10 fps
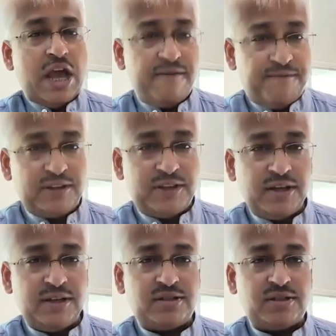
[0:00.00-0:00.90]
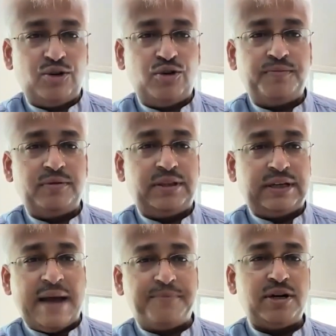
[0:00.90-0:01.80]
Everything is,
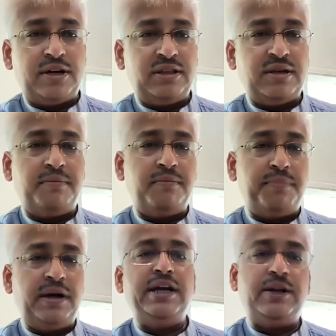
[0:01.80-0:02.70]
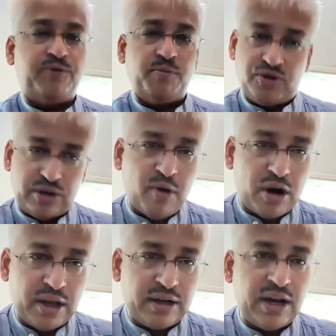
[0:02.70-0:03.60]
captured in the building information
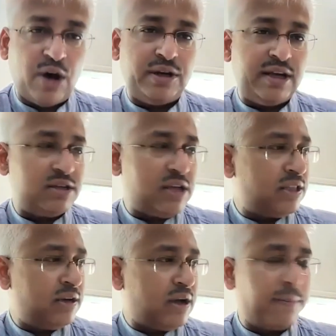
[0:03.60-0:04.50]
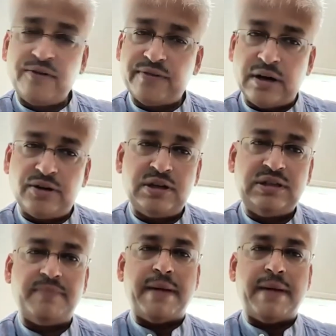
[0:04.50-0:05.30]
modeling. Nowadays, I think a couple of countries, they